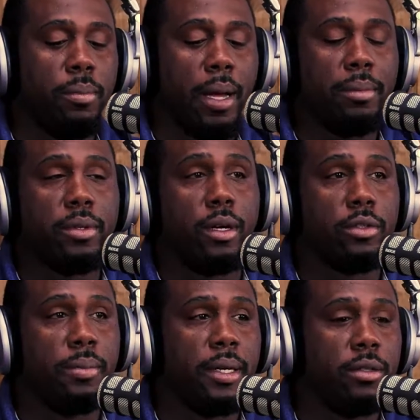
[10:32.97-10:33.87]
The Bible
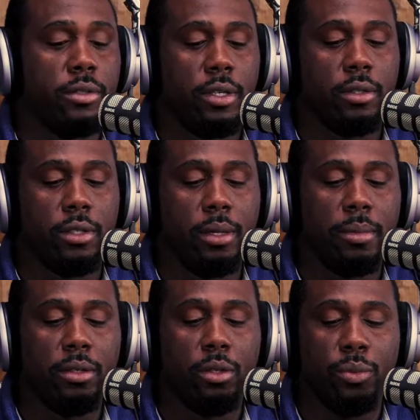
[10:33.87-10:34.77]
talks about this all the
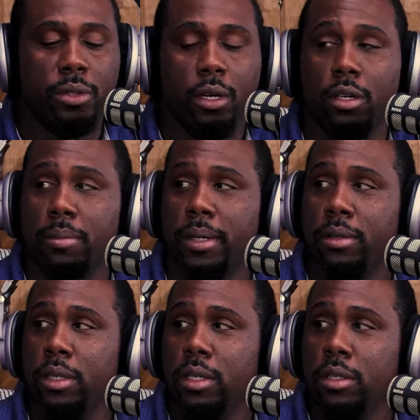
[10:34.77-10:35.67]
time. I know we talk
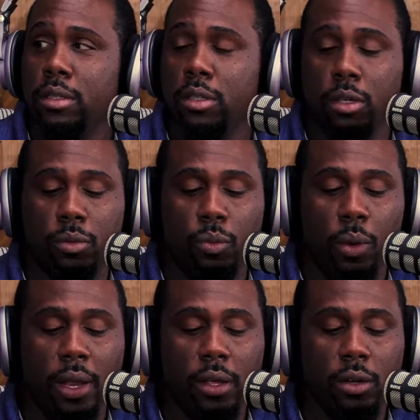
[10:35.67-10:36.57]
about,
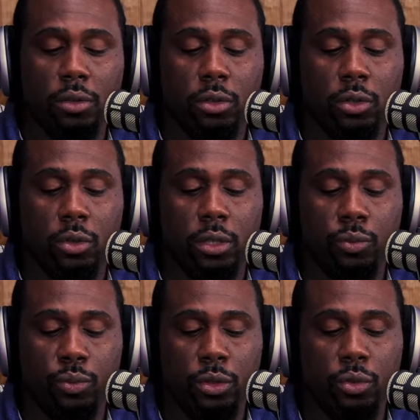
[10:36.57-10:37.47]
waiting on the Lord
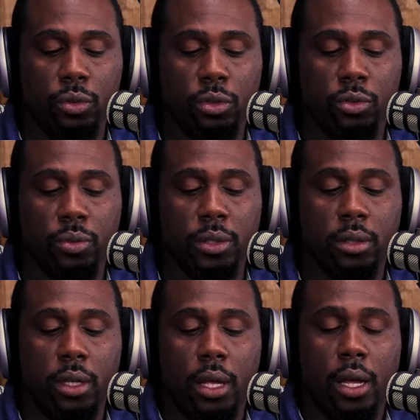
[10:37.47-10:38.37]
and renewing strength.
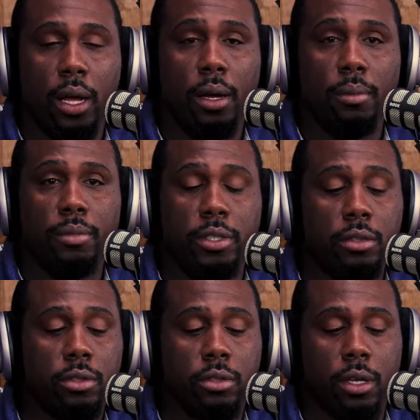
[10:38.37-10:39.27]

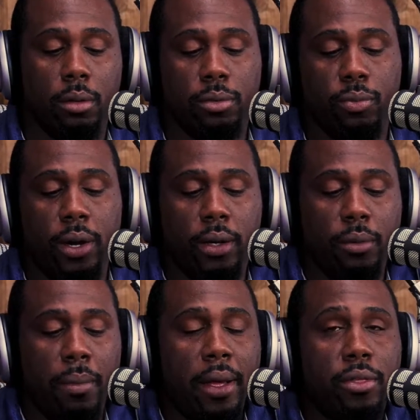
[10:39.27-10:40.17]
Jesus comes
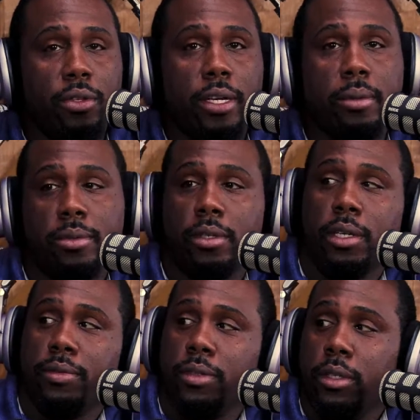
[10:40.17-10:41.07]
around in Matthew chapter
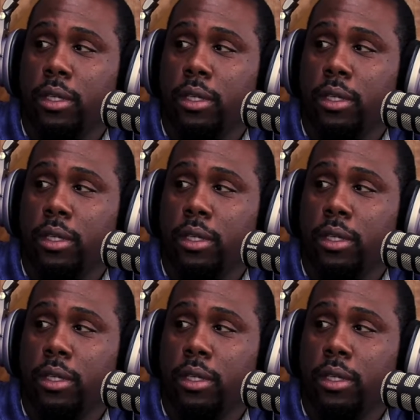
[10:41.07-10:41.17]
11.